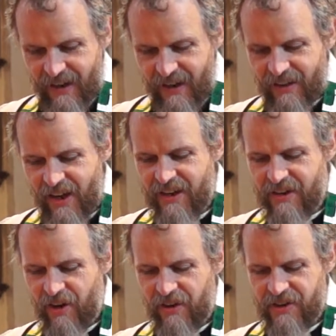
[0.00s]
And then in
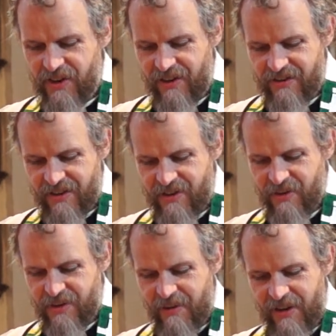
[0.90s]
contrast, it
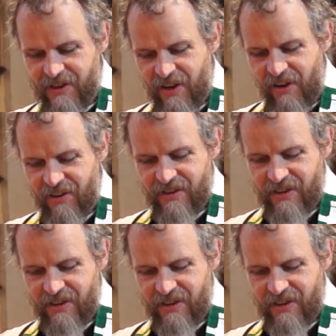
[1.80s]
talks about darkness